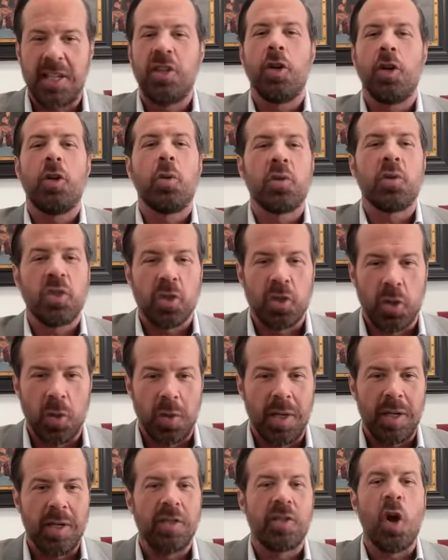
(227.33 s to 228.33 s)
You don't know what you're
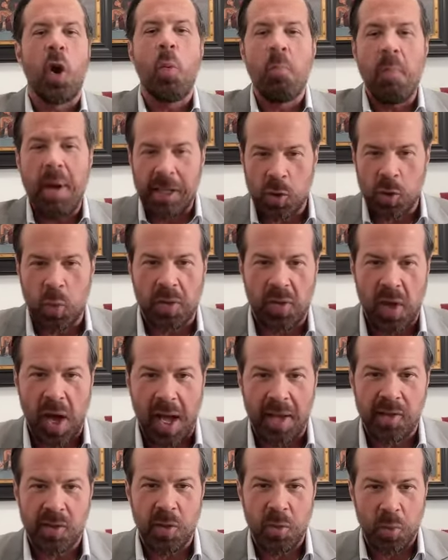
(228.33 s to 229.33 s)
doing. Don't mess with
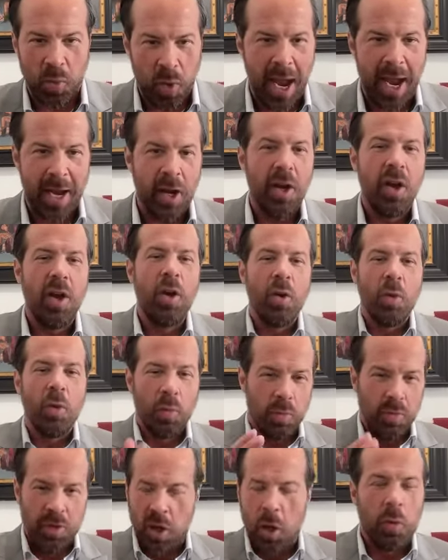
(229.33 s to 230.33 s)
us, right?
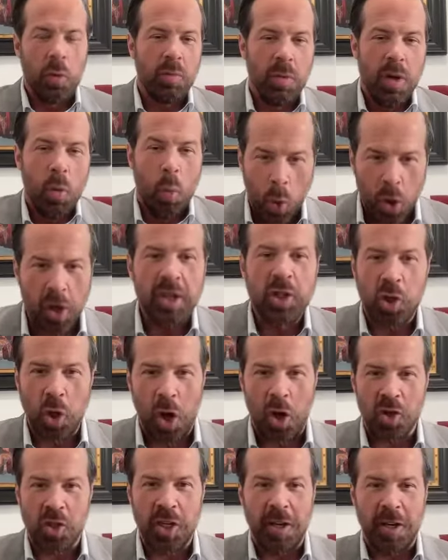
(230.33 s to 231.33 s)
We're in
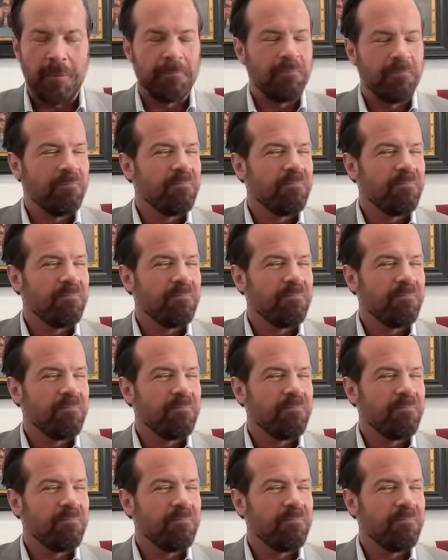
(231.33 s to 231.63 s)
charge here.